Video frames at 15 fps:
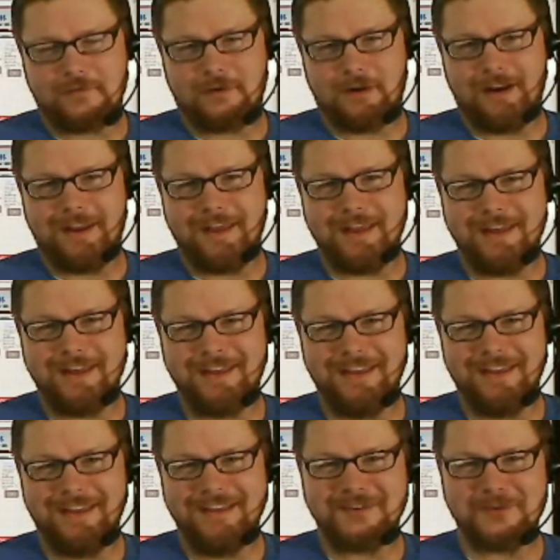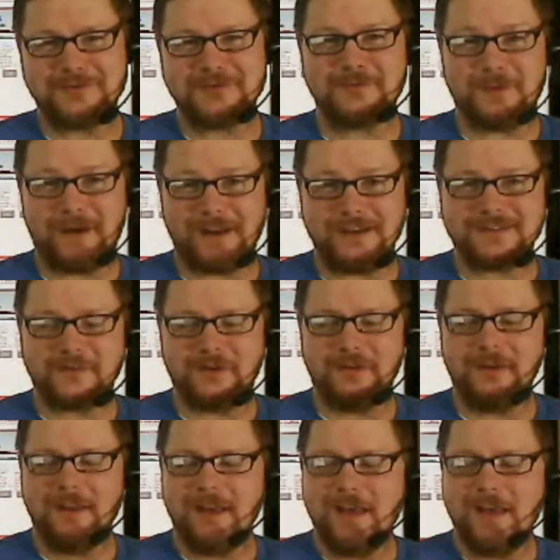right? It's almost impossible.